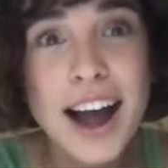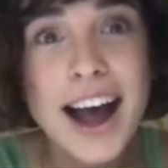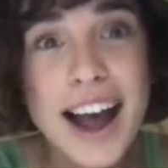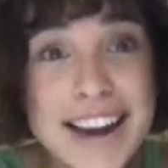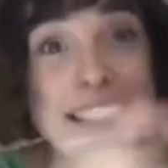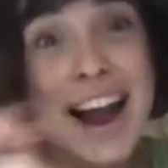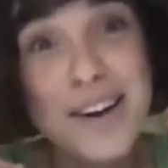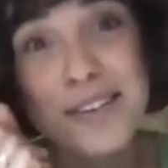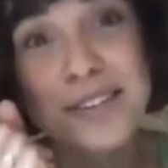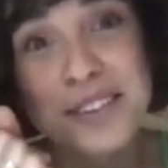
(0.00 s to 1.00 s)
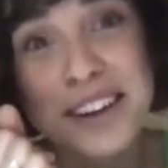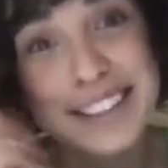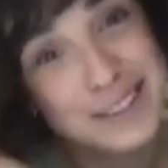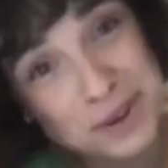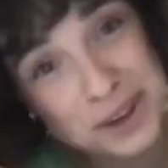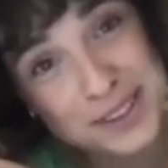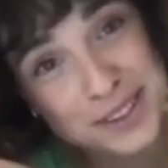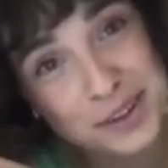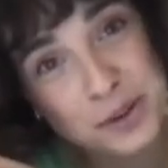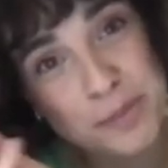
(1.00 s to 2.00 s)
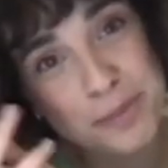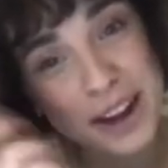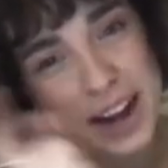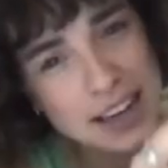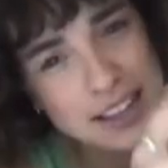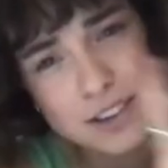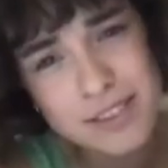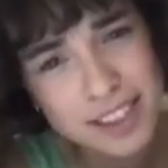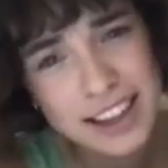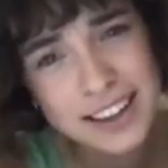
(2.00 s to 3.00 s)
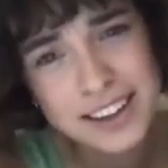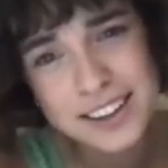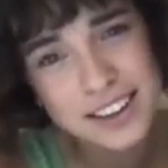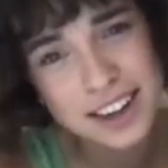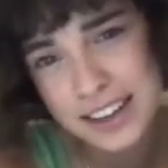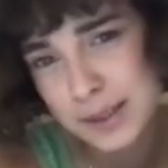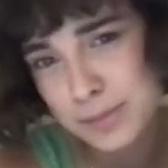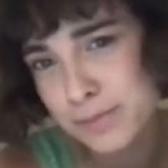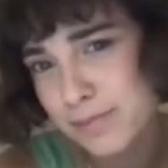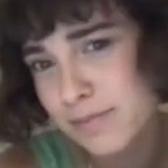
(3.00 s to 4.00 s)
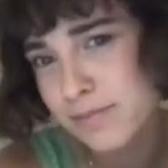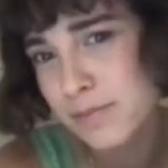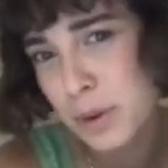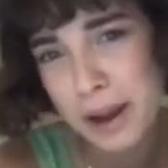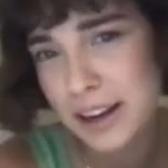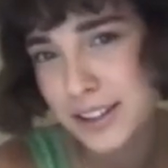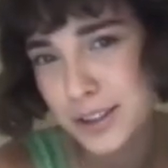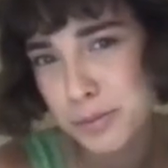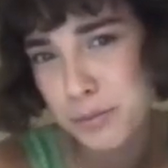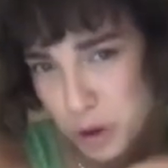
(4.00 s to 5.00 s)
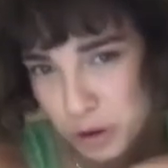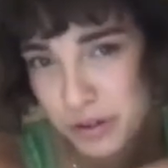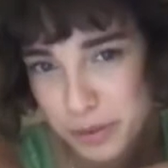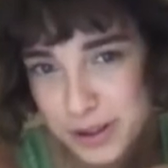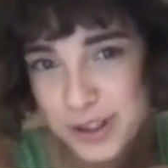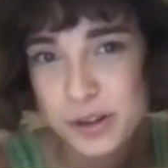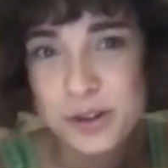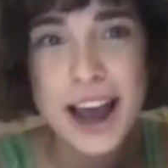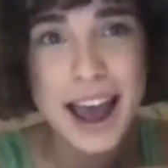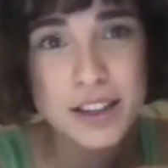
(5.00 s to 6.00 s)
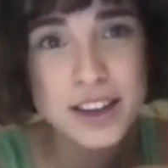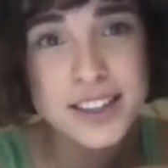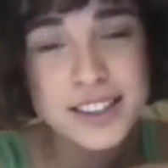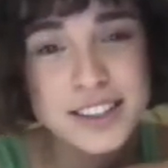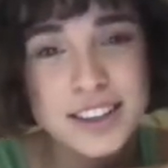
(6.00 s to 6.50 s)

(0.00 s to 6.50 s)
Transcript: and now is a musical, but I don't think has been made into movie musical. Heathers.